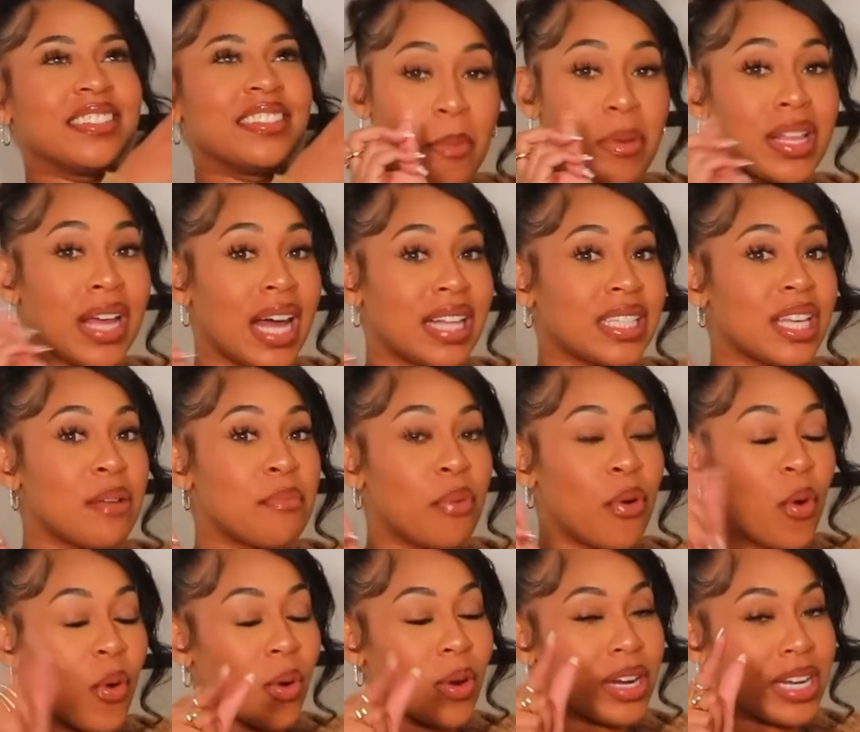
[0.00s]
But that's
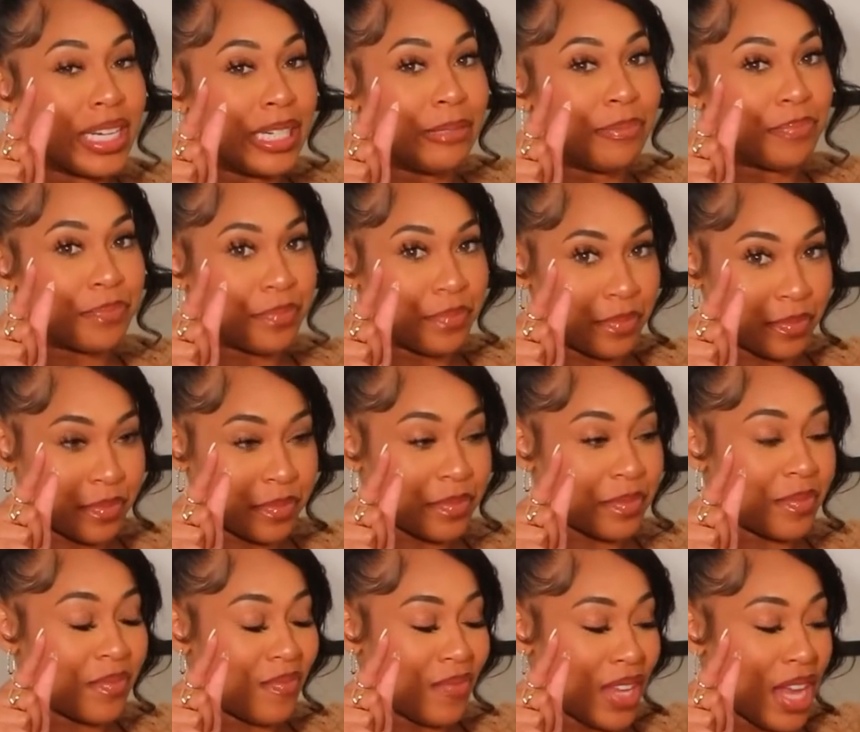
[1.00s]
important.
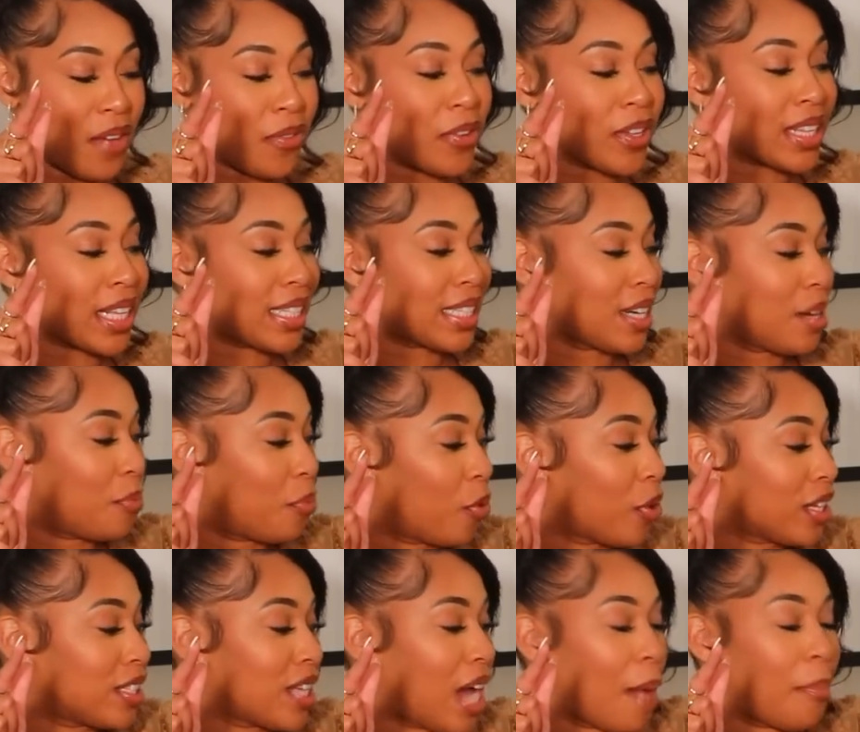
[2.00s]
I feel like that's an
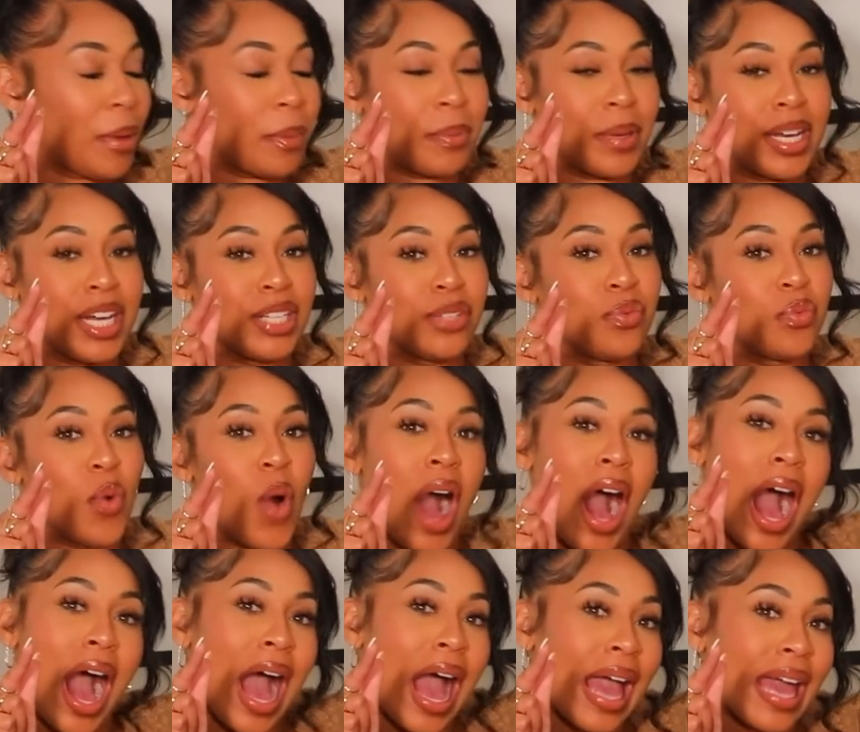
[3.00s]
important topic because
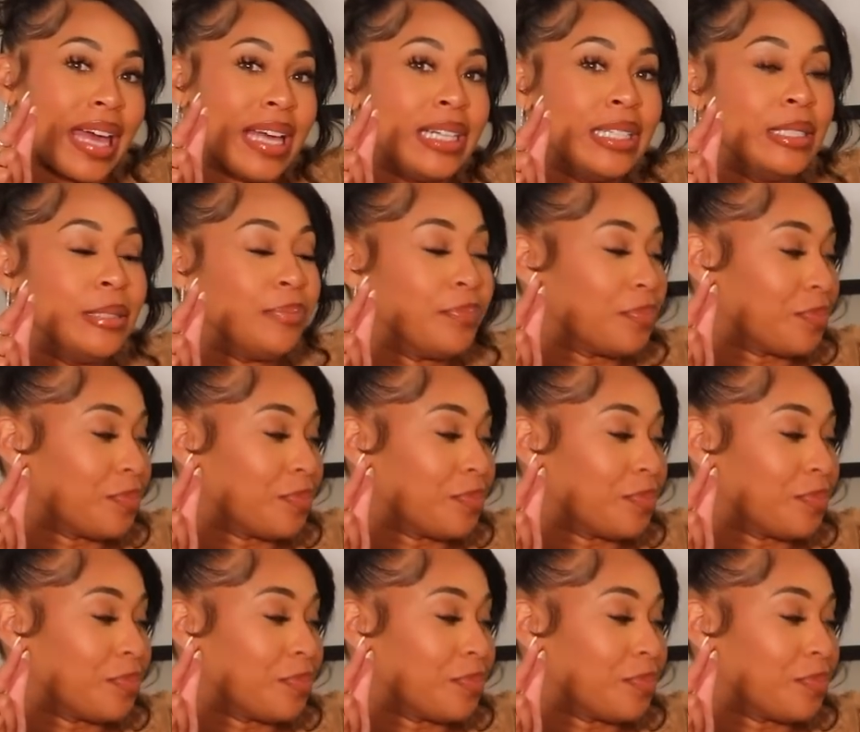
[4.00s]
why